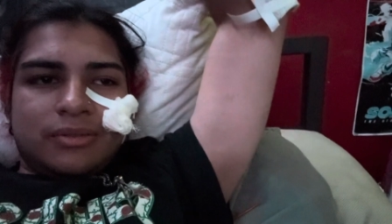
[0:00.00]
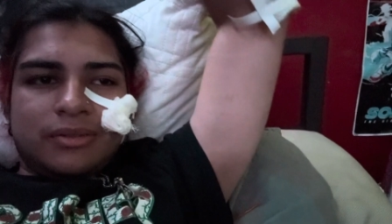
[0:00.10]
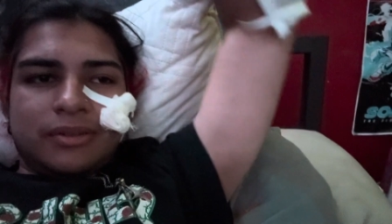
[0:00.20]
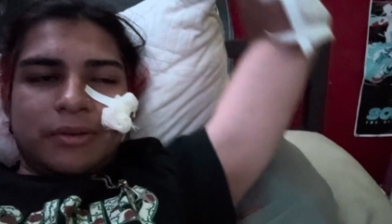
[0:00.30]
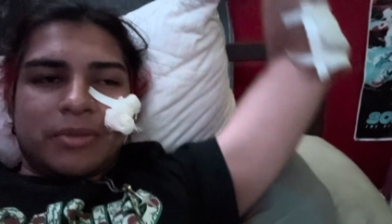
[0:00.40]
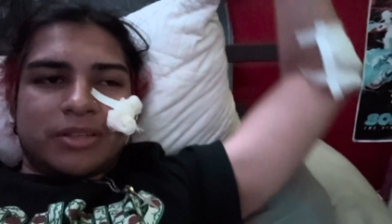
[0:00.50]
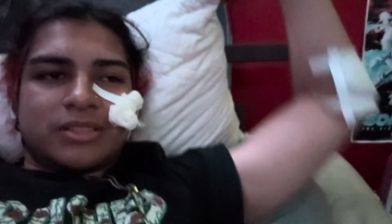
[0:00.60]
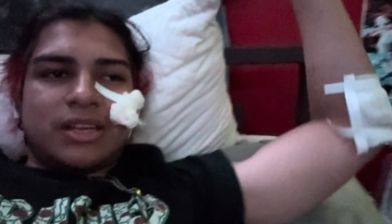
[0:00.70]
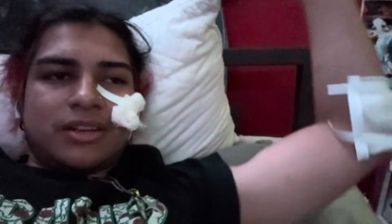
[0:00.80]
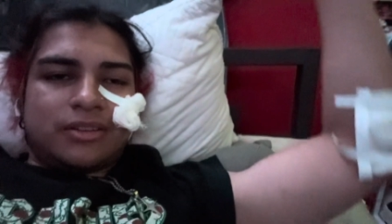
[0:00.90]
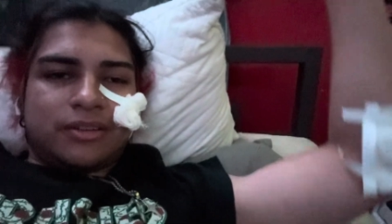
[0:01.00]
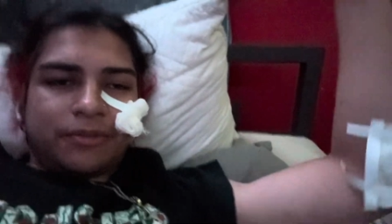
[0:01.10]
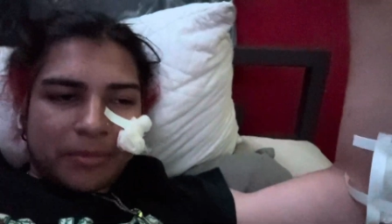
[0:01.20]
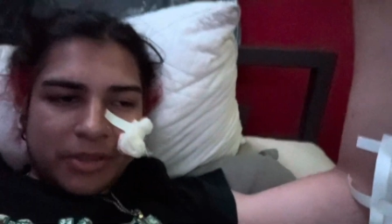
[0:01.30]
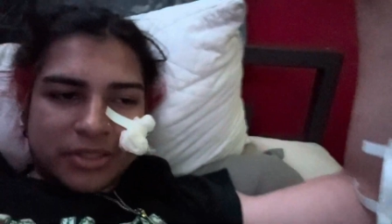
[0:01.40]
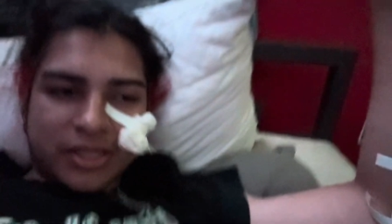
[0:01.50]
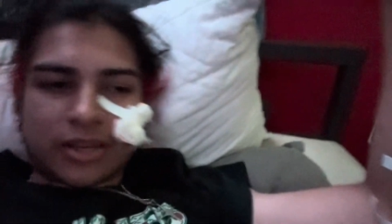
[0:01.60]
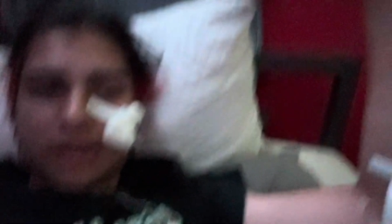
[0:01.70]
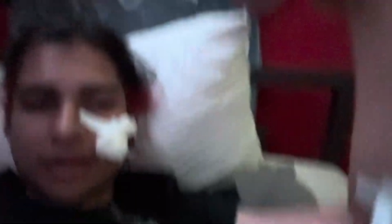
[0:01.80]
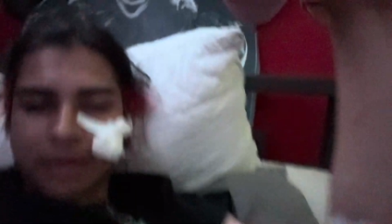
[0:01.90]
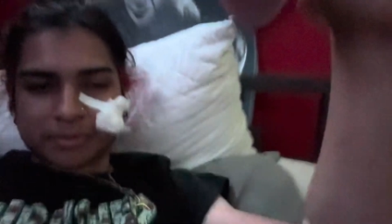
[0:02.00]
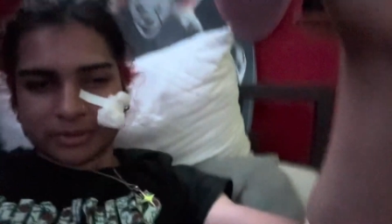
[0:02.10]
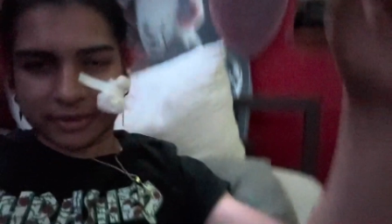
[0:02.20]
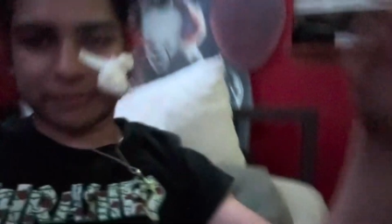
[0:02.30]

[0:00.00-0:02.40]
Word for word: If I'm like standing, if I'm like sitting up, like